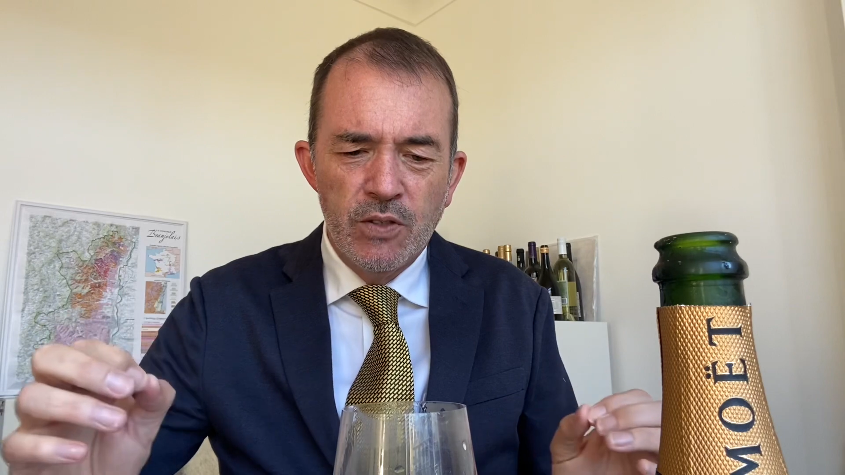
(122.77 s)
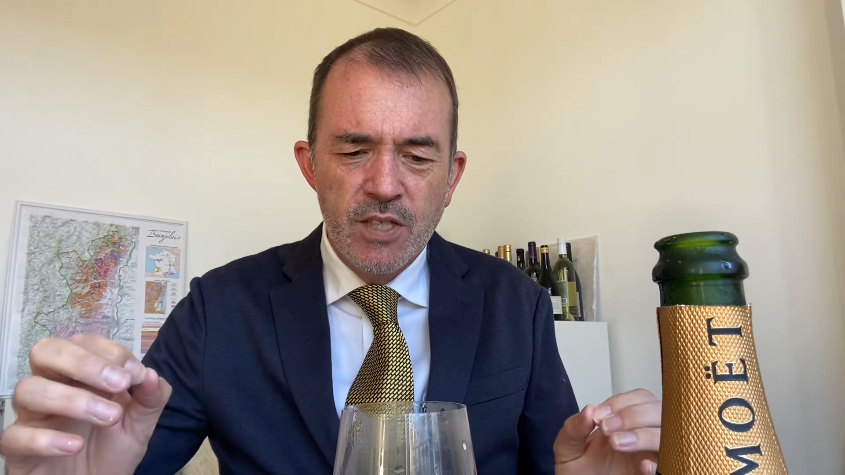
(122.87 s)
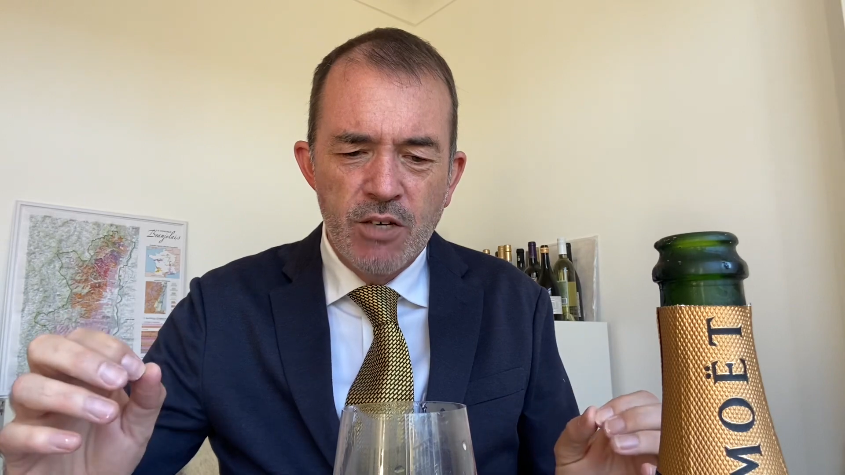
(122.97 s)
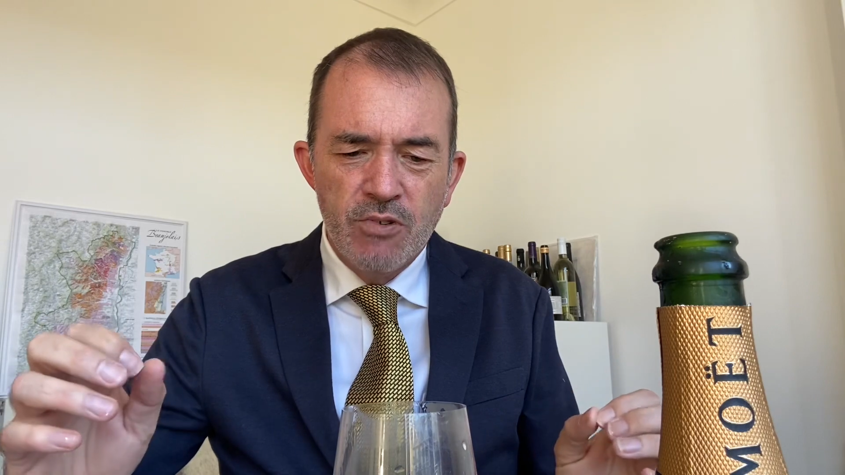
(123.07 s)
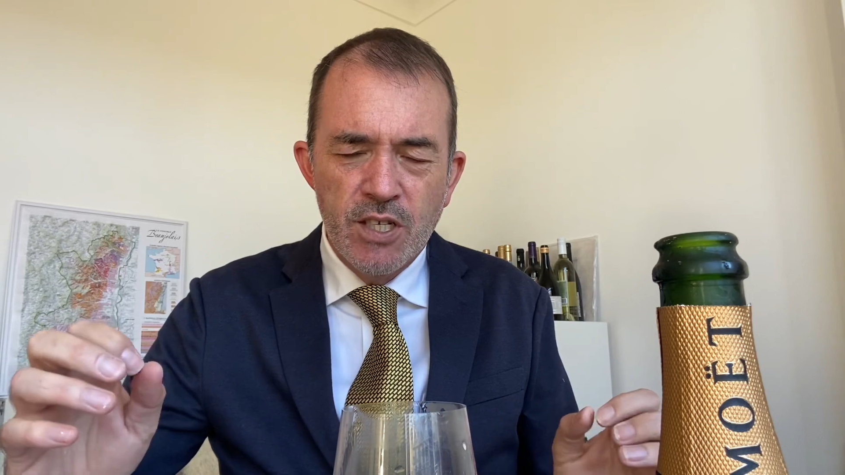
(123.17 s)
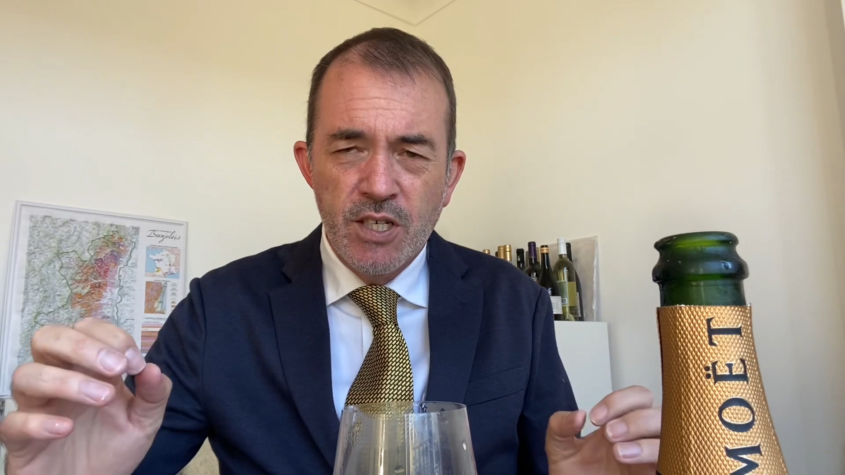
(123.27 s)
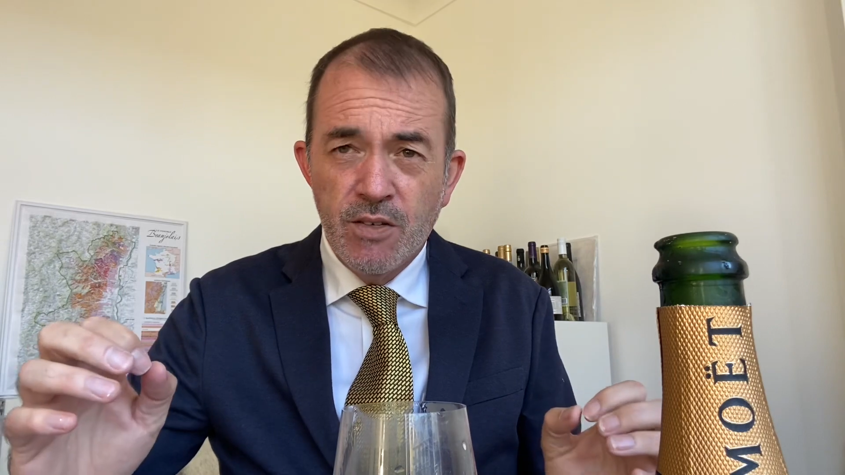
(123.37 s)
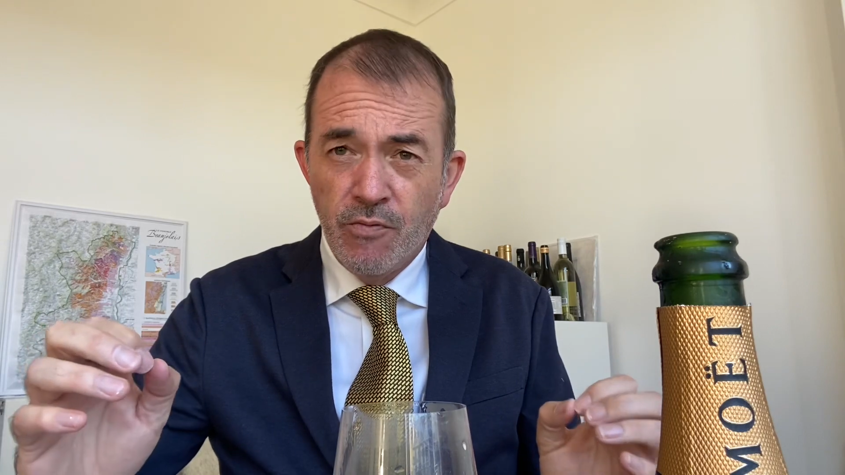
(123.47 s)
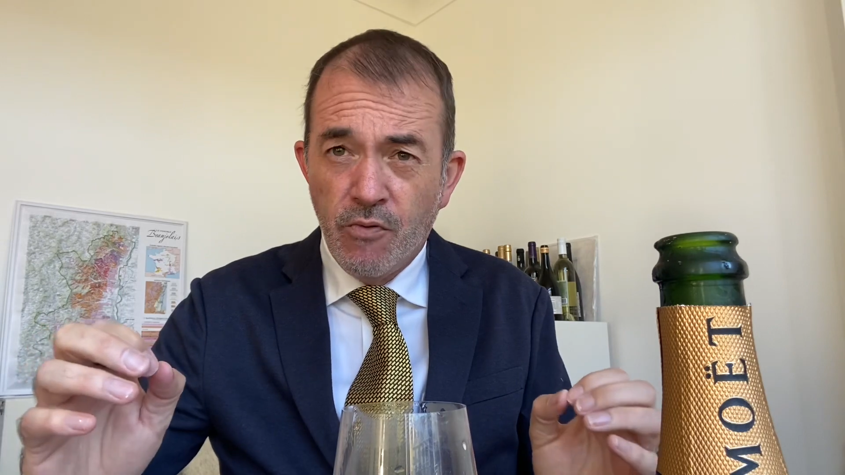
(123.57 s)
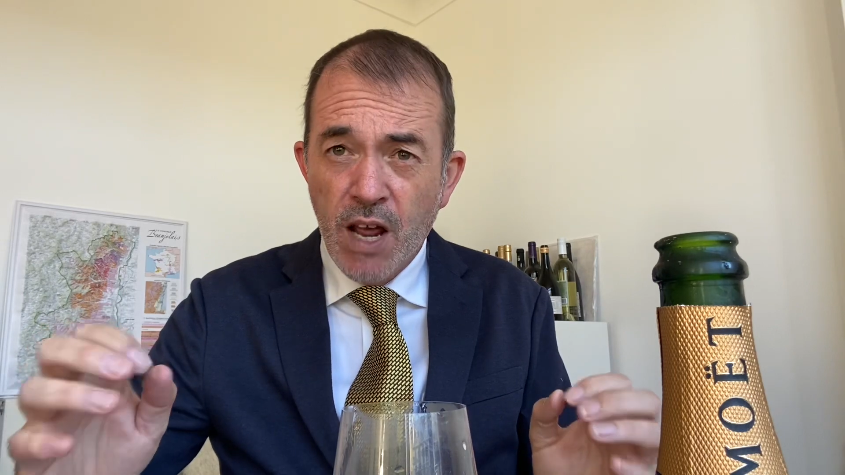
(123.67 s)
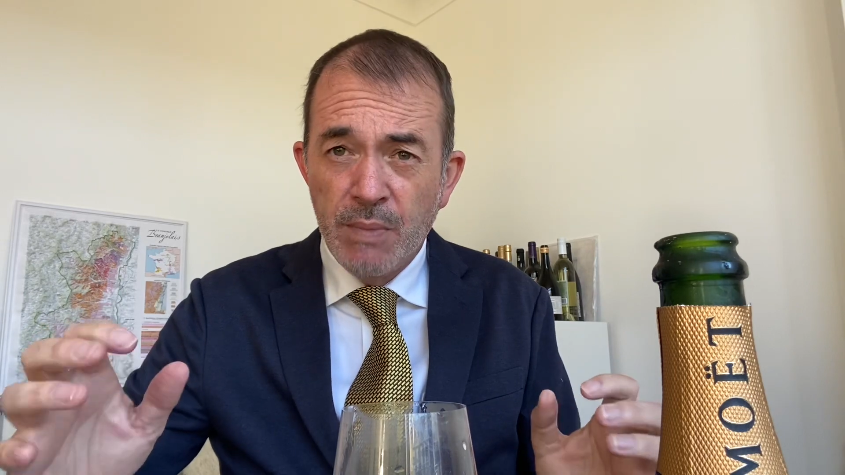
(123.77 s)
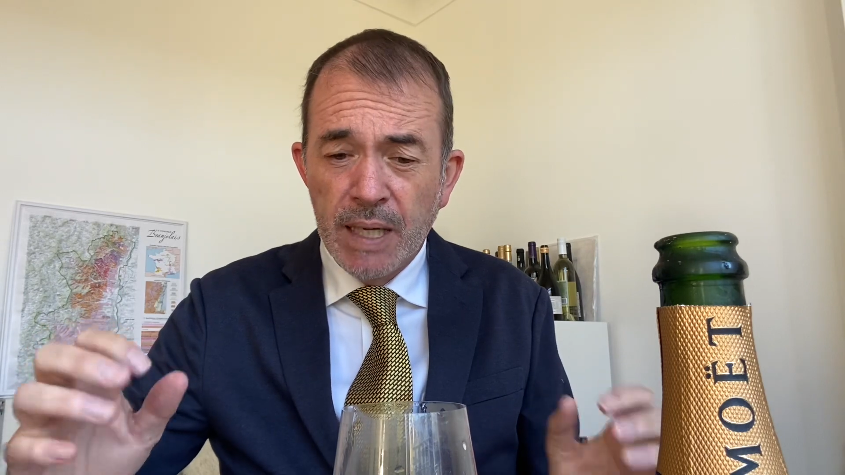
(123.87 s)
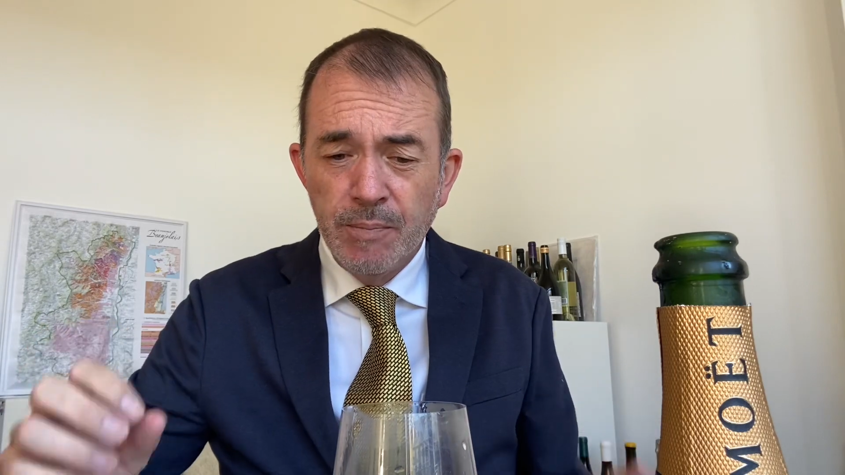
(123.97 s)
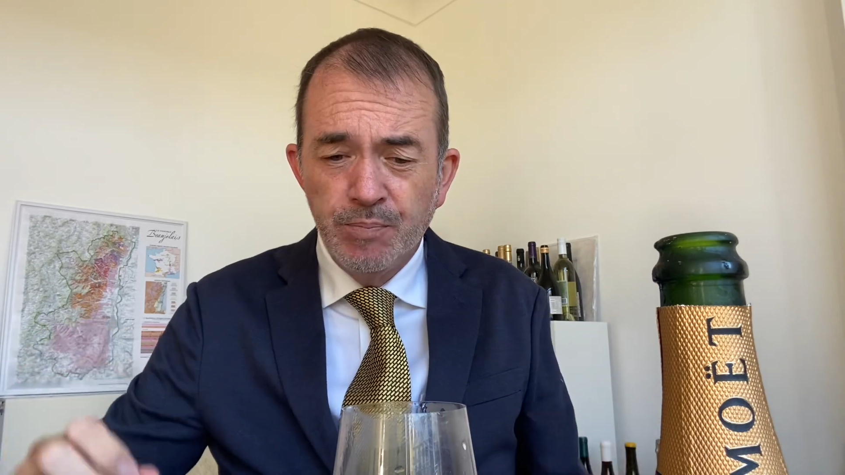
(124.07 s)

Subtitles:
citrus framing